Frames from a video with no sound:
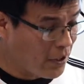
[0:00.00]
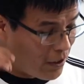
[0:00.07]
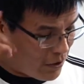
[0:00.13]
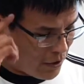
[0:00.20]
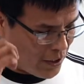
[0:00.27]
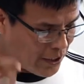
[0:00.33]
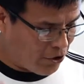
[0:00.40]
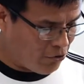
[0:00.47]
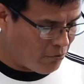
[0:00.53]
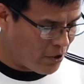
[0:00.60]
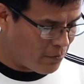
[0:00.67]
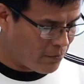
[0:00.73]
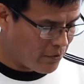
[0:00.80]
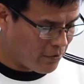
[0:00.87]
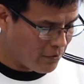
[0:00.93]
And then I
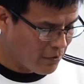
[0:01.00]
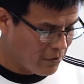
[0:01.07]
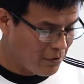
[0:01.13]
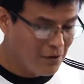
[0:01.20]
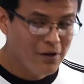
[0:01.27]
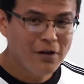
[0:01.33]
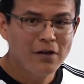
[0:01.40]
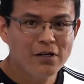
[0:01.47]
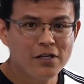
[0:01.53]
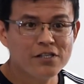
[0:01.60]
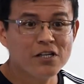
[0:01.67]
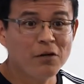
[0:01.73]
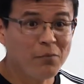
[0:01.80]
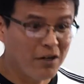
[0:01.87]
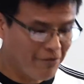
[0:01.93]
remember. It's
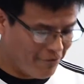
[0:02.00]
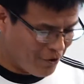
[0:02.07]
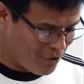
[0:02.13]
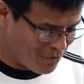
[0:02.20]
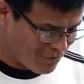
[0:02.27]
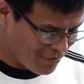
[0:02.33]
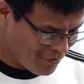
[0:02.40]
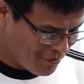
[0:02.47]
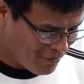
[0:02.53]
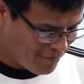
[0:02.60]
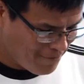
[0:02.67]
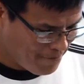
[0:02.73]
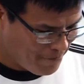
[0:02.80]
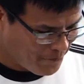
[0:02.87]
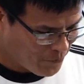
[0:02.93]
on my
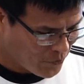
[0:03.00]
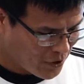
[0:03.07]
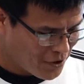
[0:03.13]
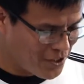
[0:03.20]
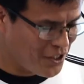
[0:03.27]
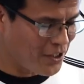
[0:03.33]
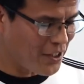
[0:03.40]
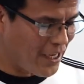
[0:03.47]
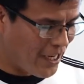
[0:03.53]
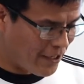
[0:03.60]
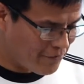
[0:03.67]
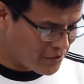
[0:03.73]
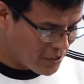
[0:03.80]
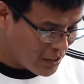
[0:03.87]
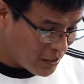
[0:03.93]
phone. She
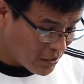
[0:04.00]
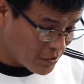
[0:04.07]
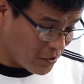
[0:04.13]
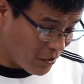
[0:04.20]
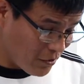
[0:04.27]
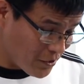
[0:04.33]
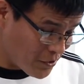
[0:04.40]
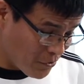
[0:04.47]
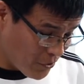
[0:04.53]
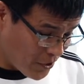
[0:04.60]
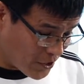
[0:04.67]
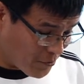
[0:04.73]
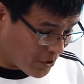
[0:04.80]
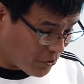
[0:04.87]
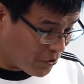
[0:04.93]
laughs, subtle
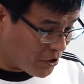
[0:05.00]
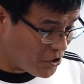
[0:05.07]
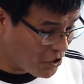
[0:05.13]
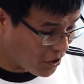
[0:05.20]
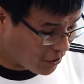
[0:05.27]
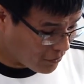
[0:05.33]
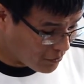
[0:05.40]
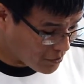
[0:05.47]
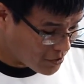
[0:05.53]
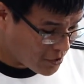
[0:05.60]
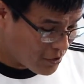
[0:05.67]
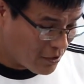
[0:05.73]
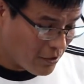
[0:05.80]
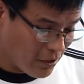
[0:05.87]
snorts between chuckles.